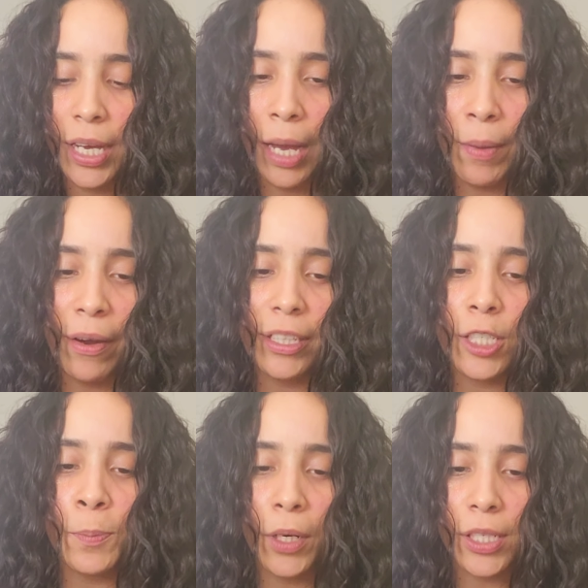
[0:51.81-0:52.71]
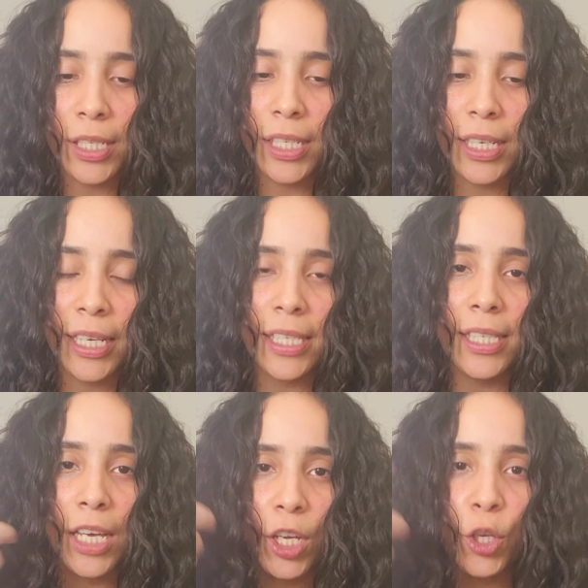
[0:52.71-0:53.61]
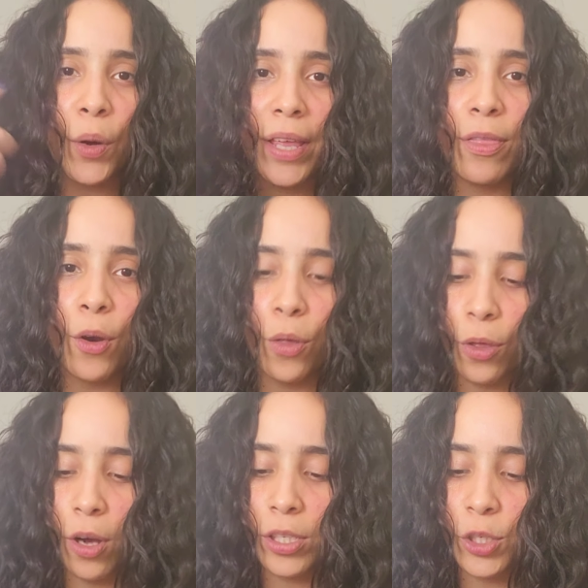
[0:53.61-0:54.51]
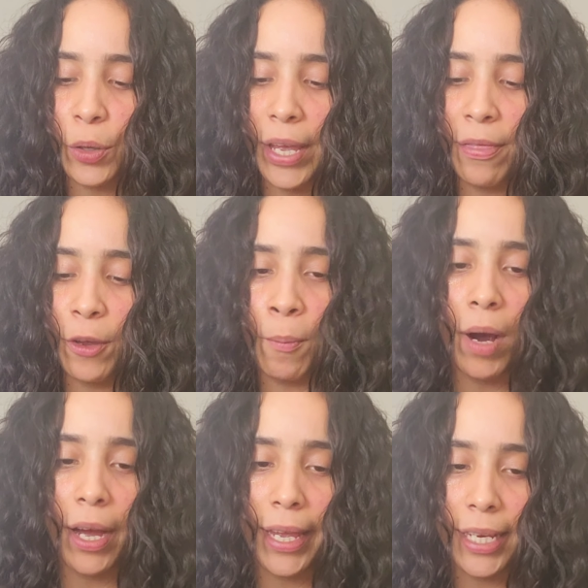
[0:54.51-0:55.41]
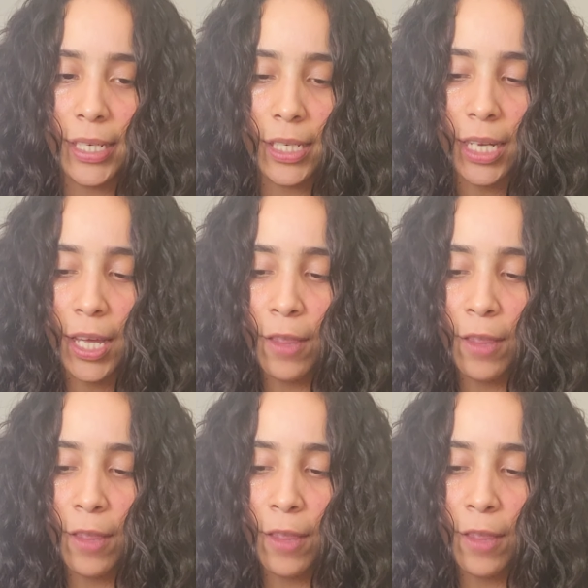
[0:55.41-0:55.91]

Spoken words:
I'm hearing this person is, you're in their thoughts, you're in their mind.